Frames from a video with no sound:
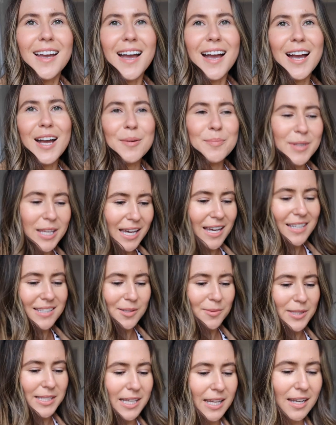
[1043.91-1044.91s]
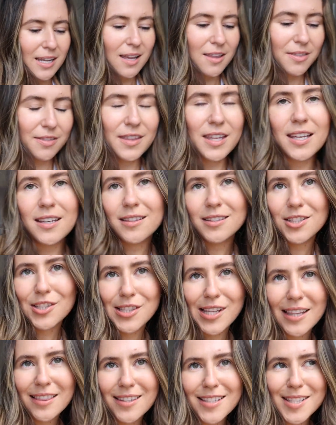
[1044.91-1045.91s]
as I was saying, I think
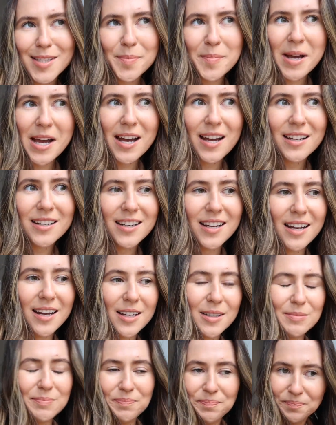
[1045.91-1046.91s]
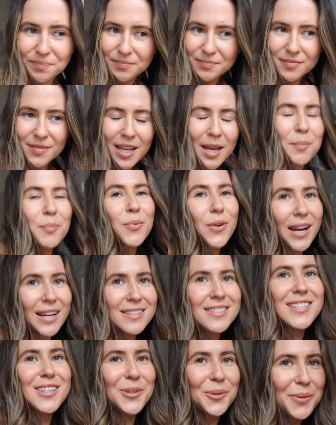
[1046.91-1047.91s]
just like the smart and
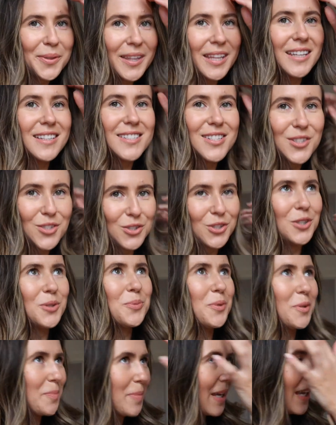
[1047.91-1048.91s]
practical thing to do would